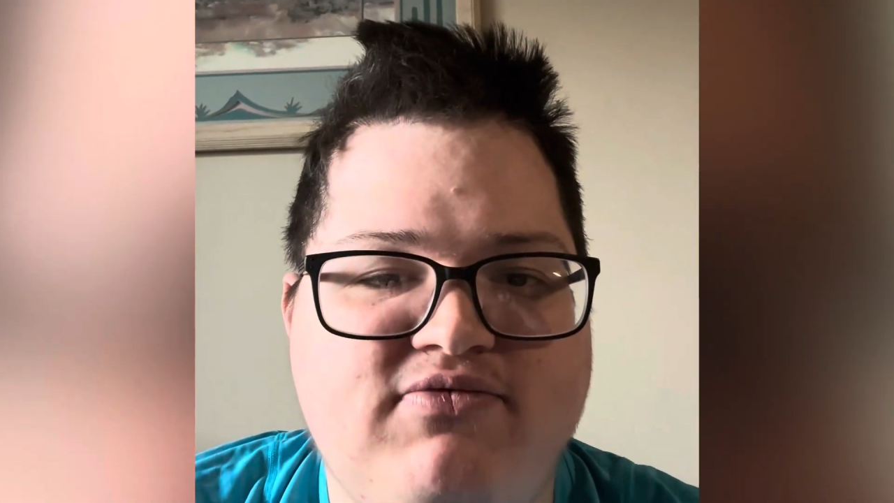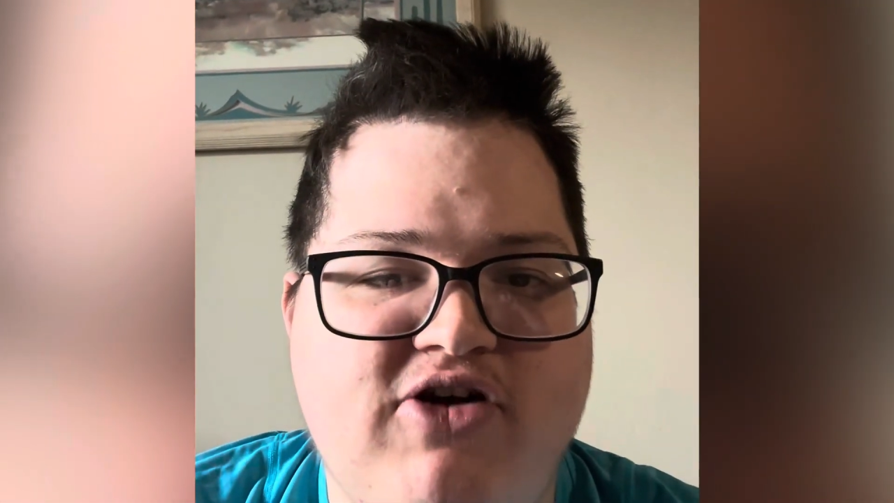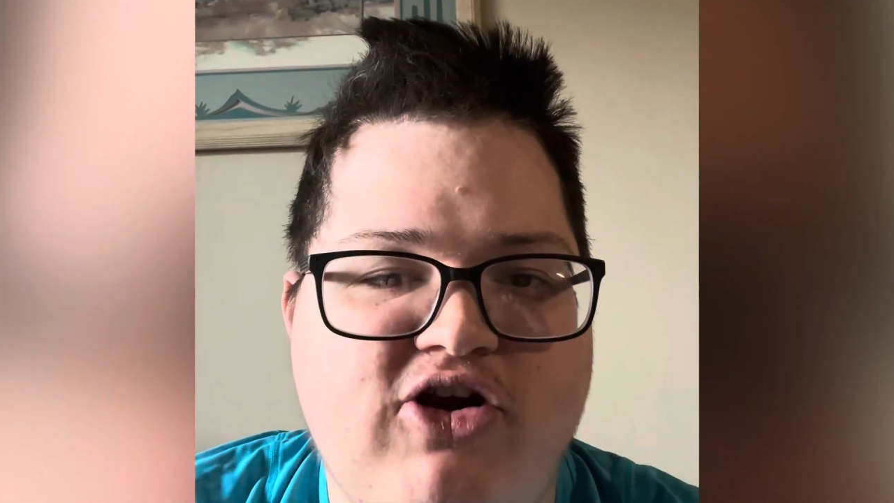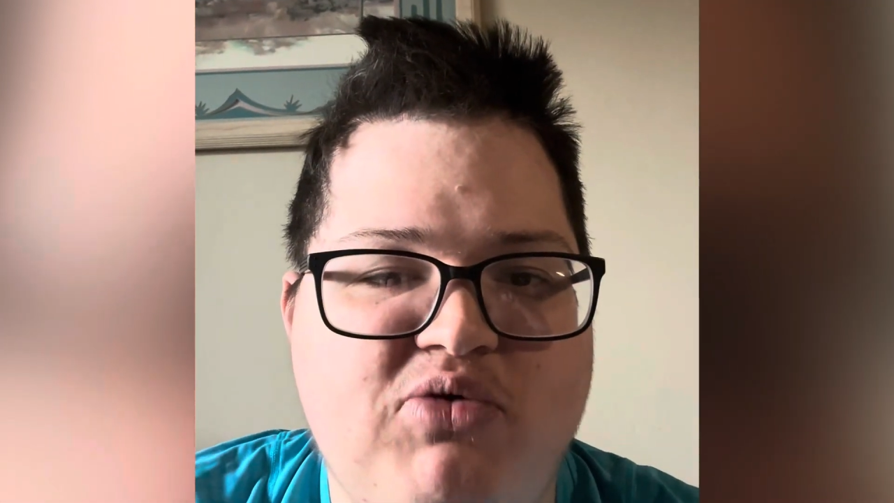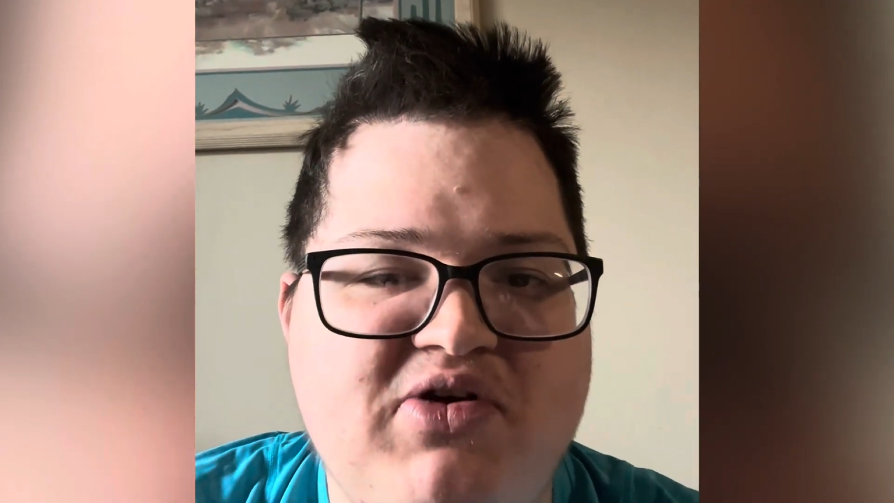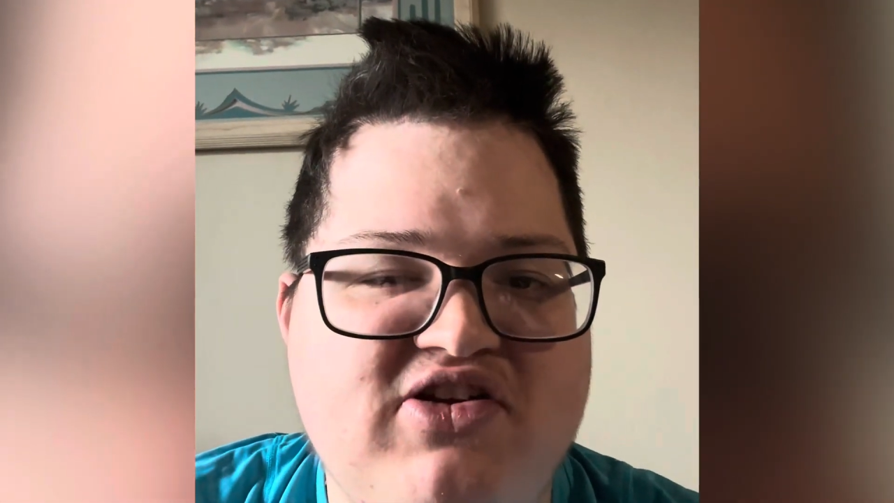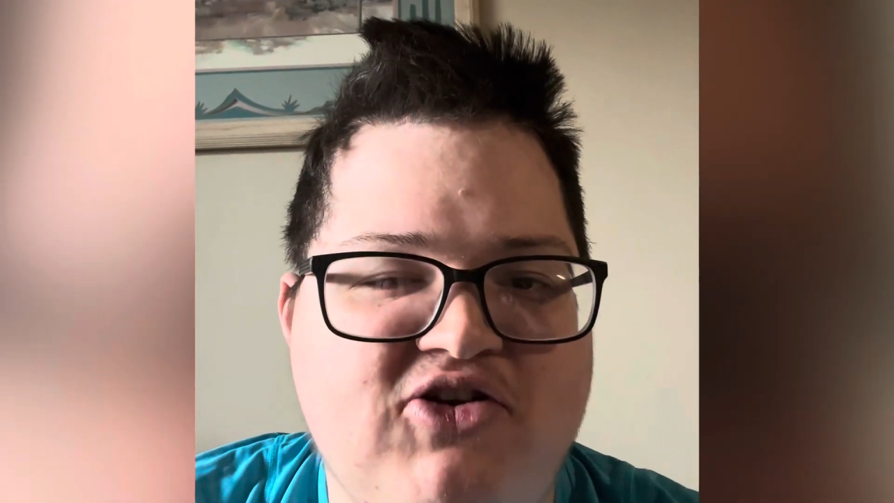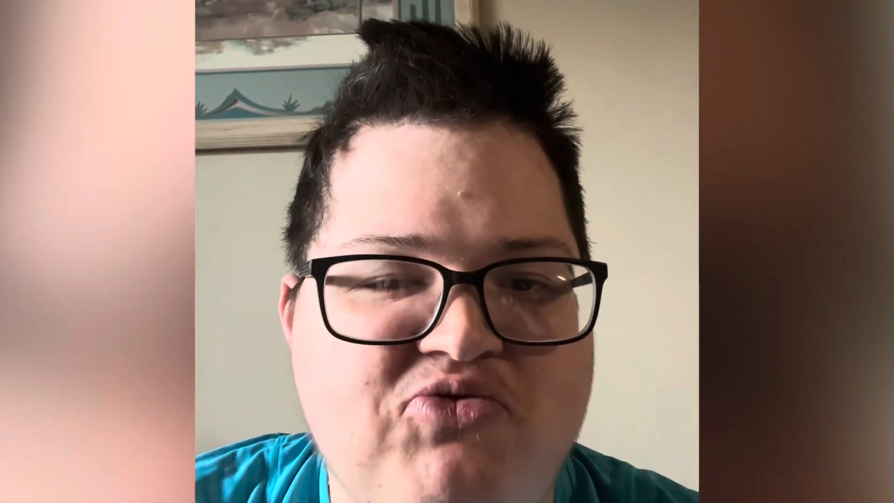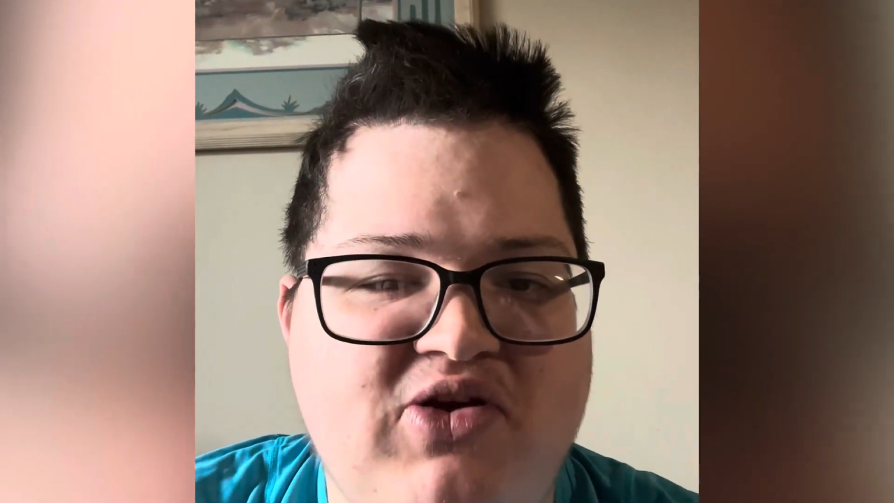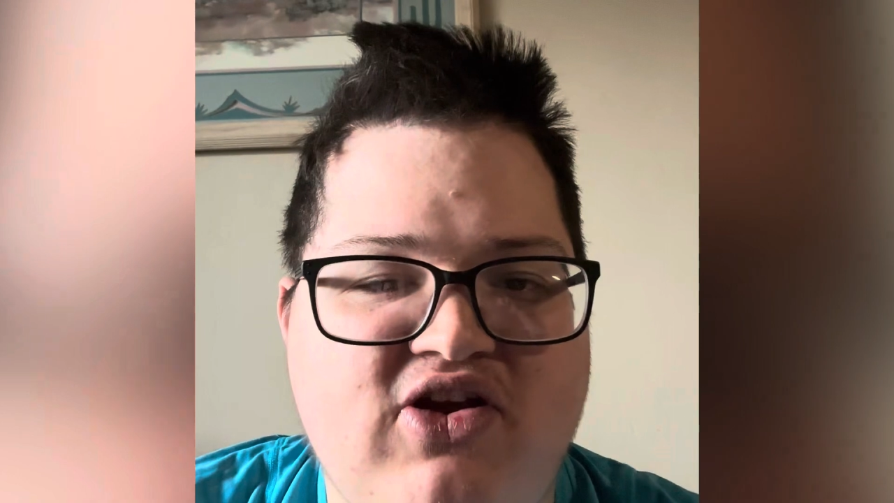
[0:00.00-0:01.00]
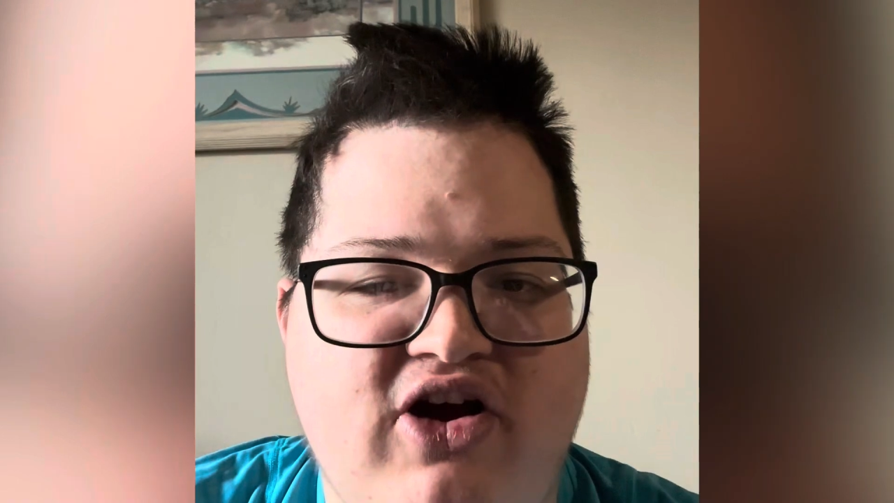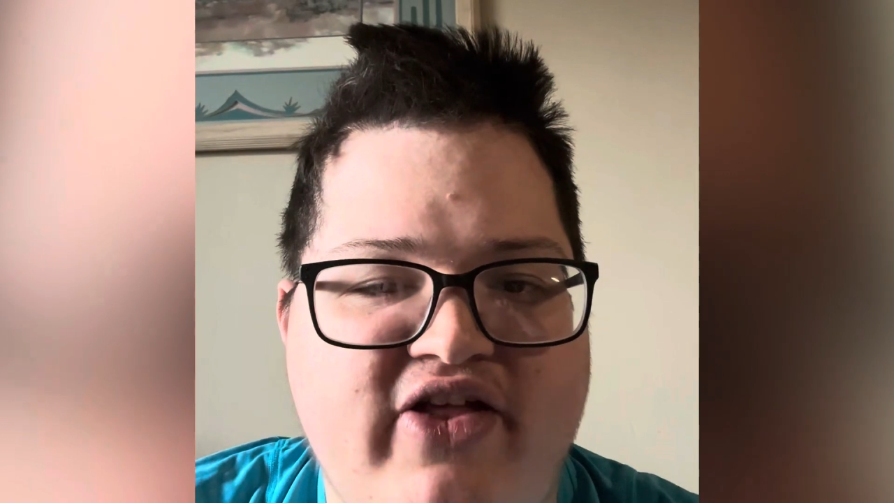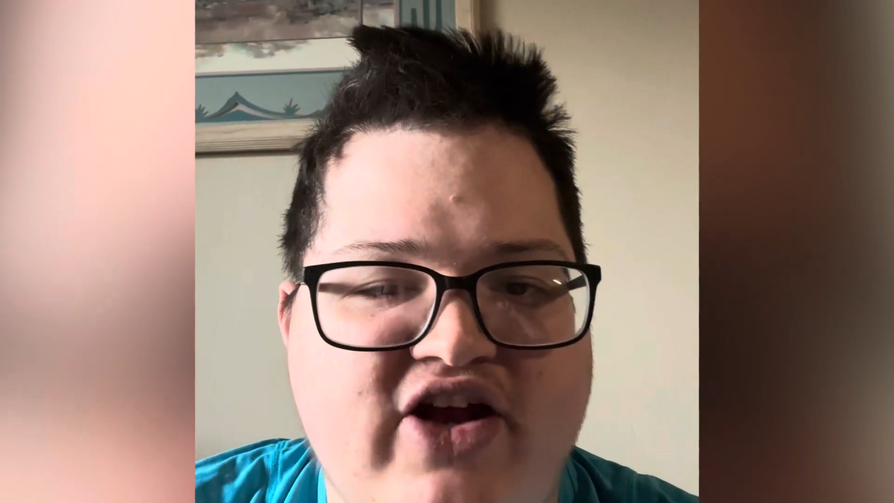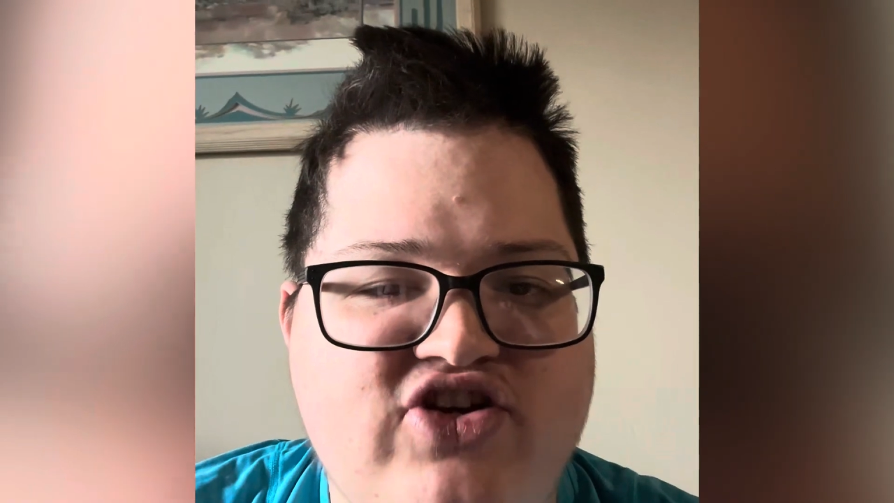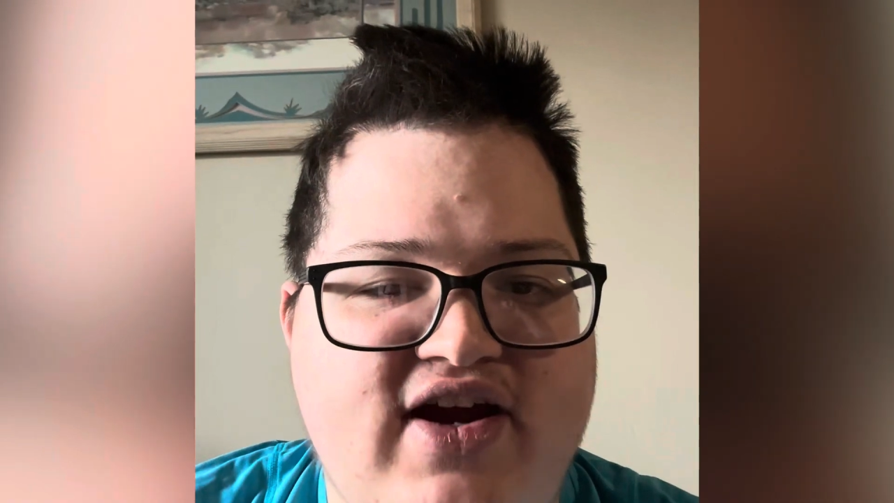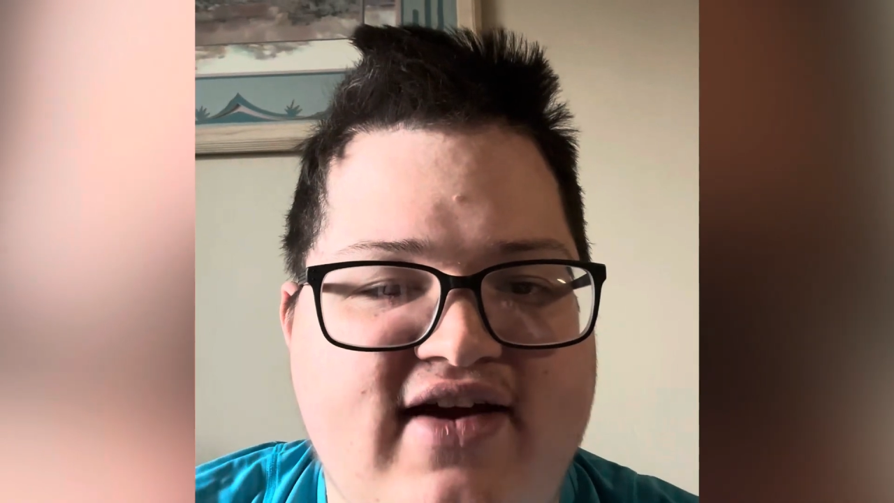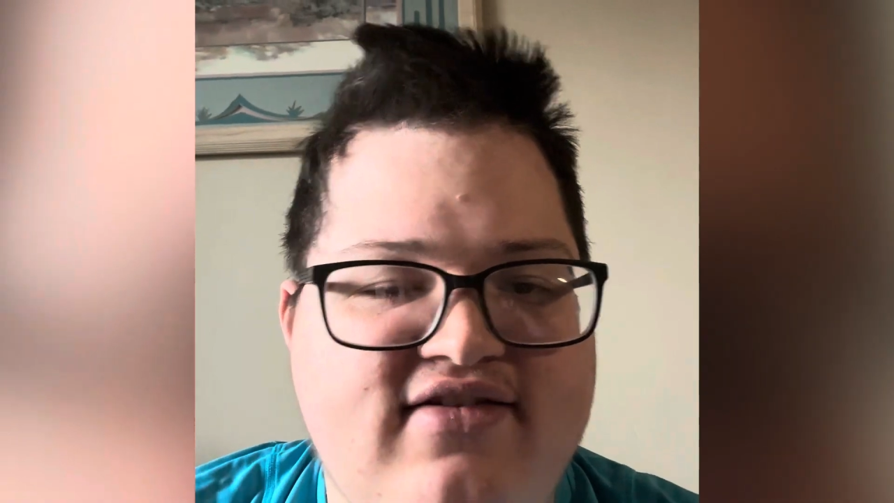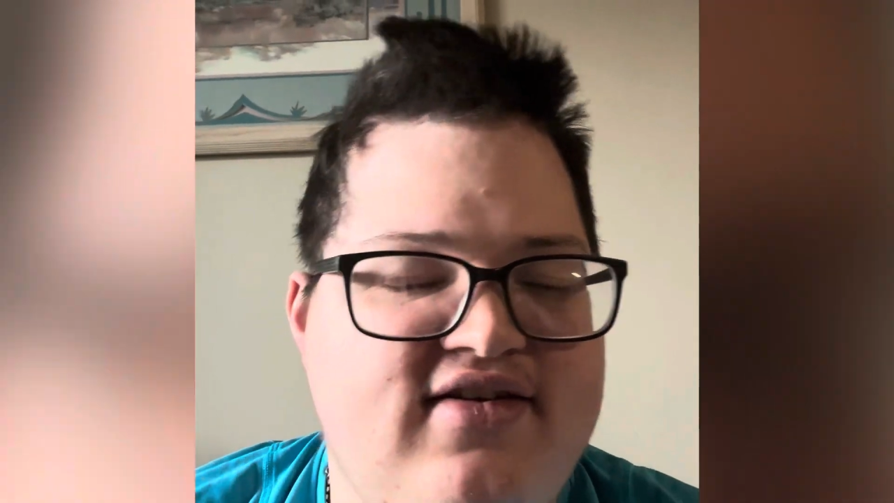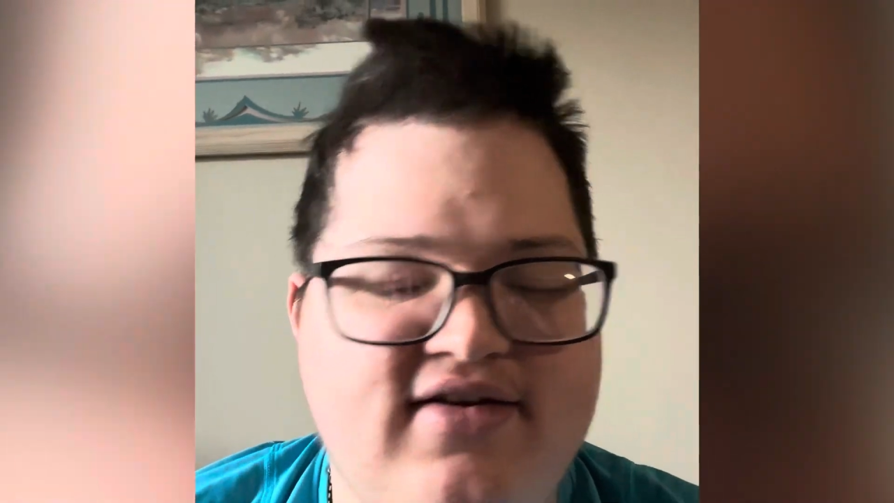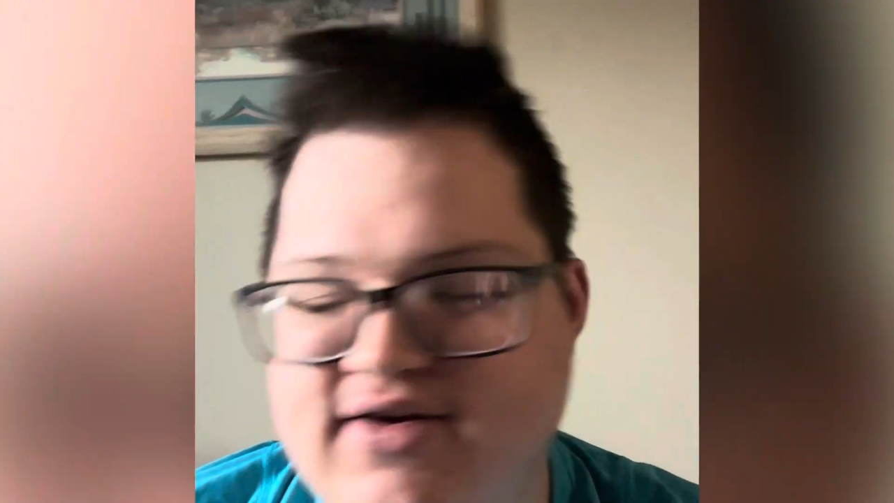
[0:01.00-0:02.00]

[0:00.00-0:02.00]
follow me on social media, all that jazz.